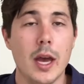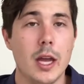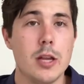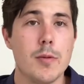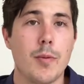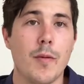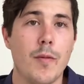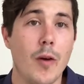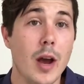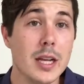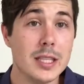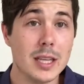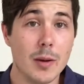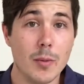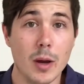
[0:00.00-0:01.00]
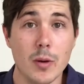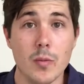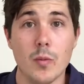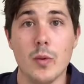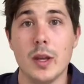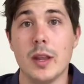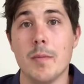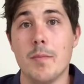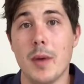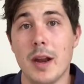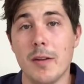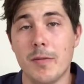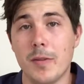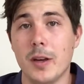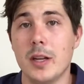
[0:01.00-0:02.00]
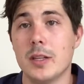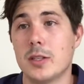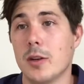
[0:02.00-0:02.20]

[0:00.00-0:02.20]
and you provide someone with a benefit,